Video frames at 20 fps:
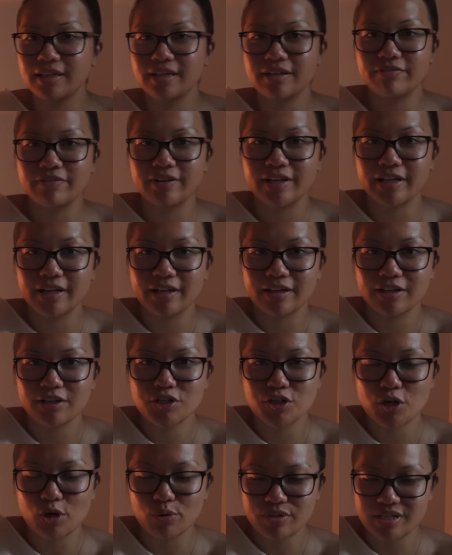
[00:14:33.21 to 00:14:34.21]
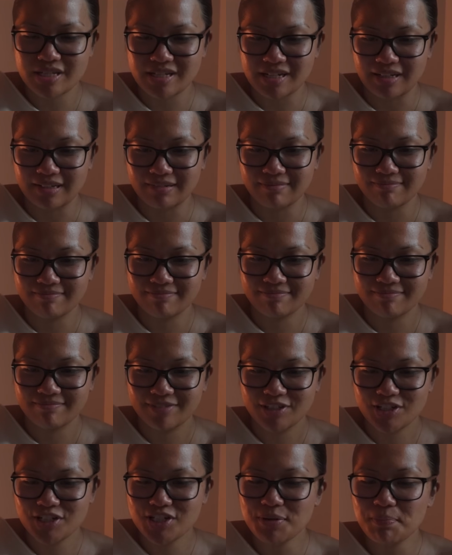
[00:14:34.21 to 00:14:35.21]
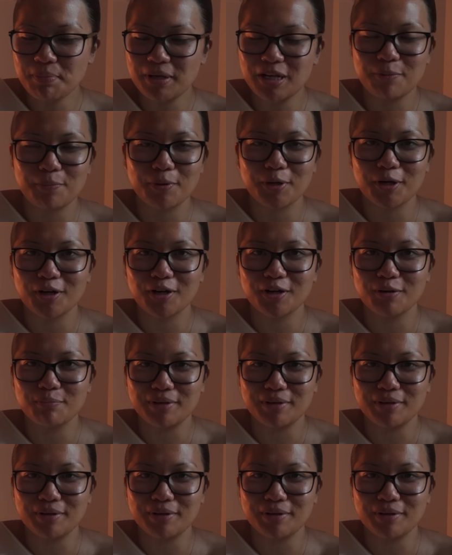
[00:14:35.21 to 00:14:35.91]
evening toasty. Just a peanut butter